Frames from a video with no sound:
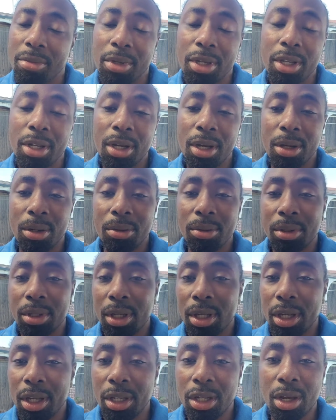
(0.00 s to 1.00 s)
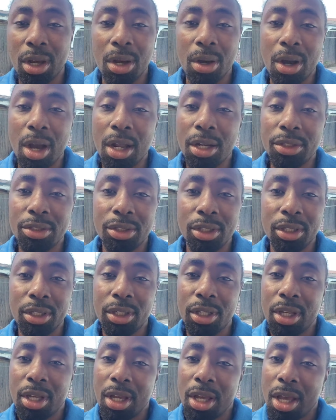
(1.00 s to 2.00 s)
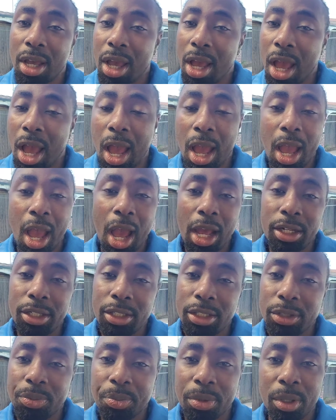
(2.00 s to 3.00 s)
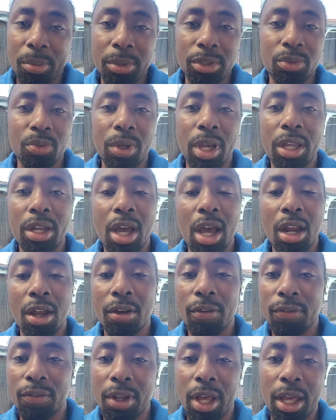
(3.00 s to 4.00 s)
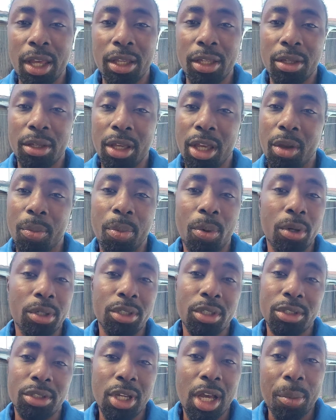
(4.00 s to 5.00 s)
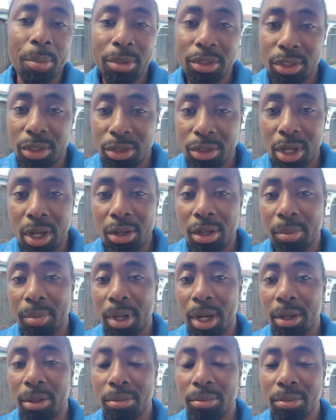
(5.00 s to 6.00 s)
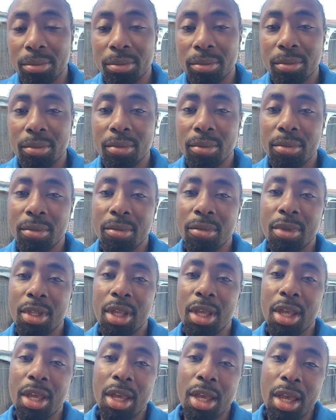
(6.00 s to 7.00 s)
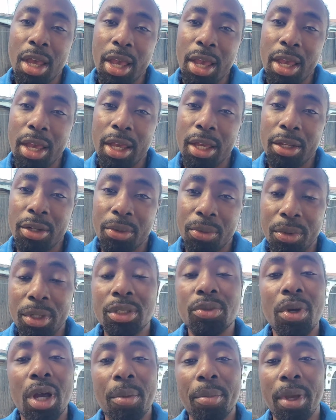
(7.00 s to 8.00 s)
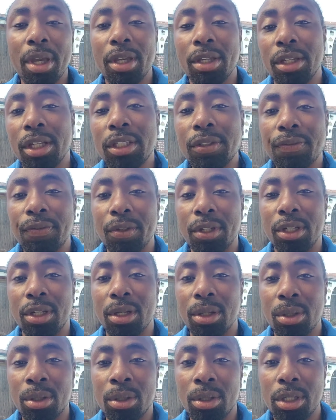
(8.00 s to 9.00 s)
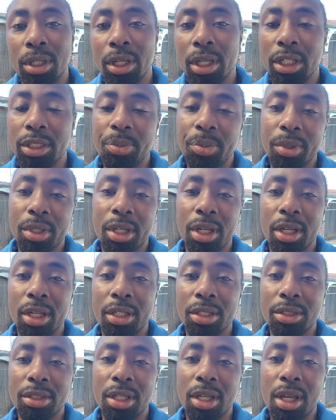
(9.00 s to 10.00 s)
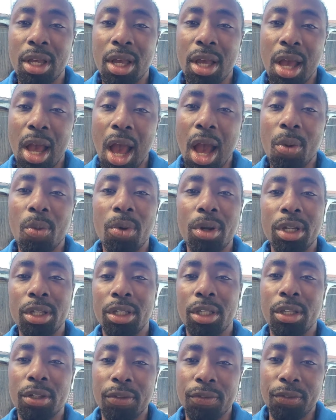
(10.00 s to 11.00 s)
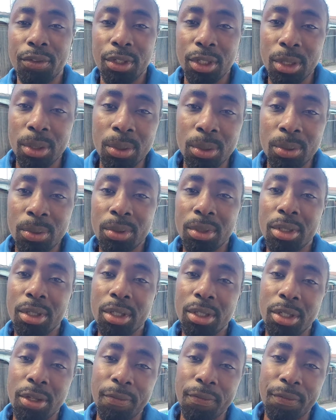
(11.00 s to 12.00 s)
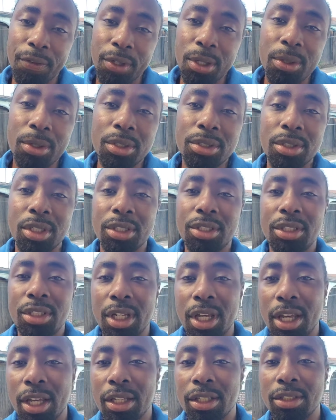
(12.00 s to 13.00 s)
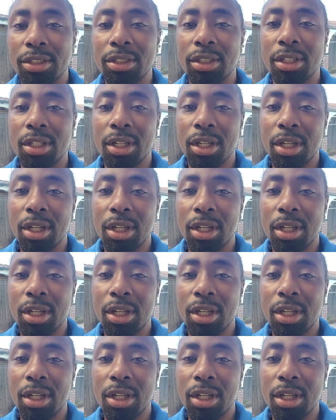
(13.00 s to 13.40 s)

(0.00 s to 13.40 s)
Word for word: you know, in all honesty, I, I just pretty much ran out of like important topics to talk about. And the reason why I'm making this video is because I want to give you, the viewers, a chance